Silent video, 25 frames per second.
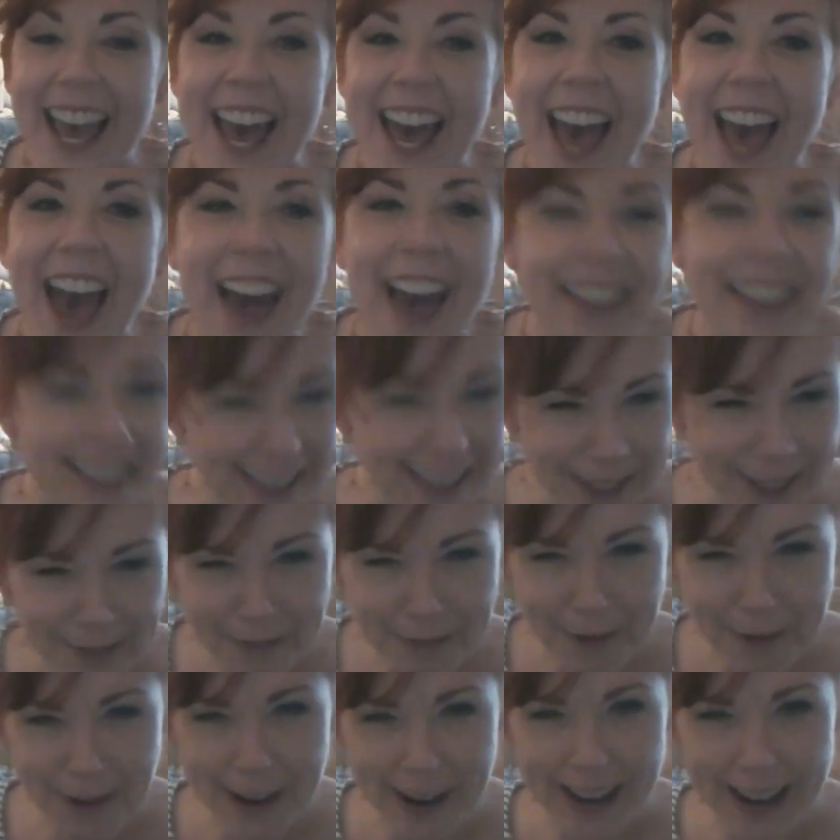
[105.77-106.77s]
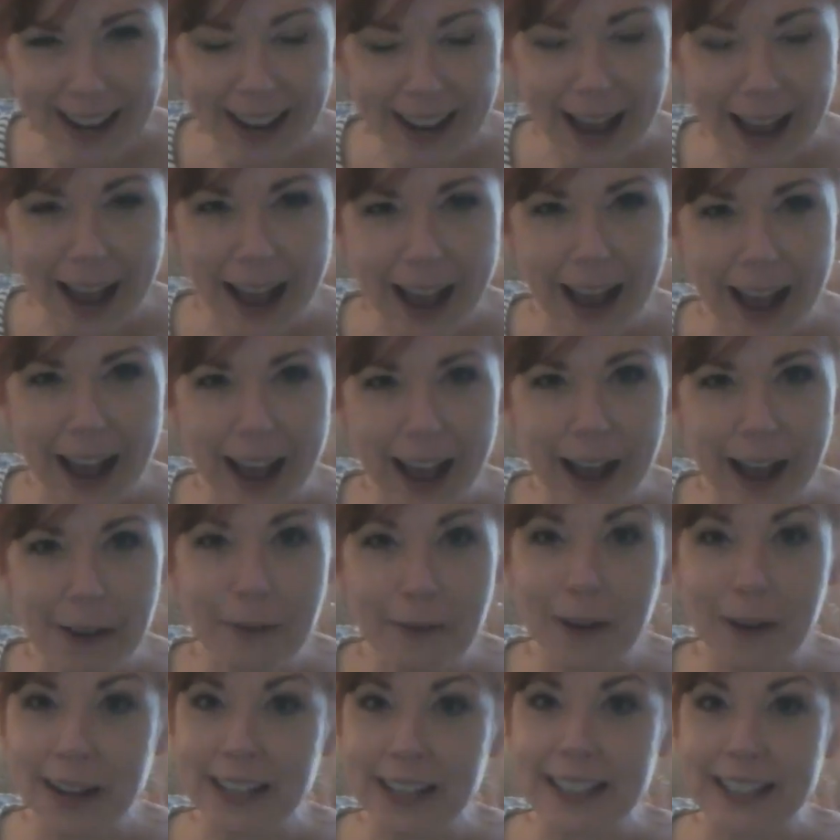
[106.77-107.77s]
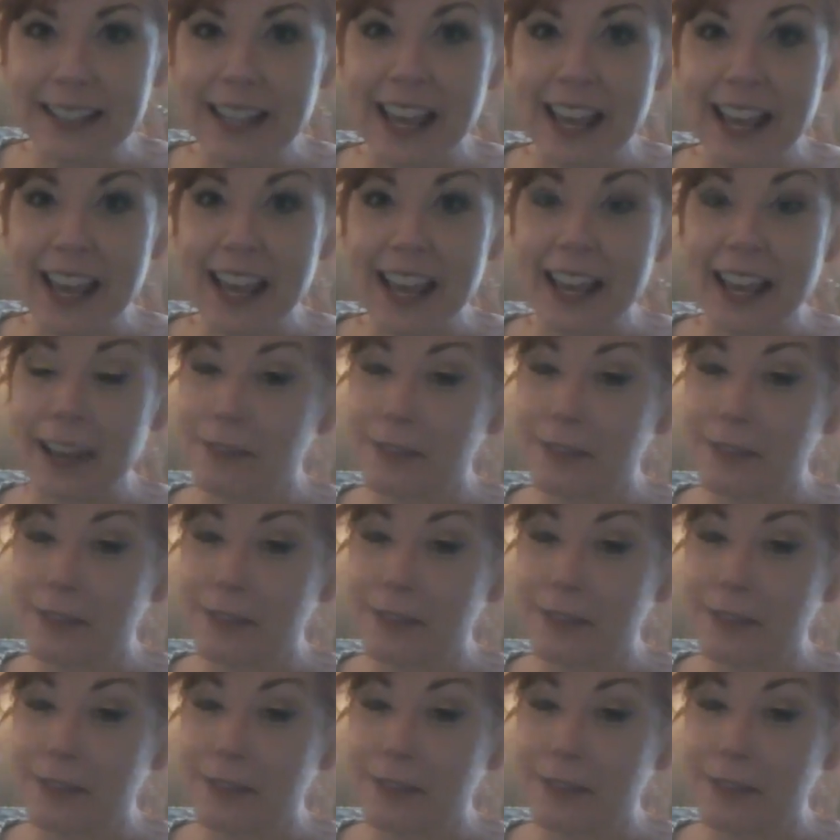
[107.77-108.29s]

At this point, I want to say if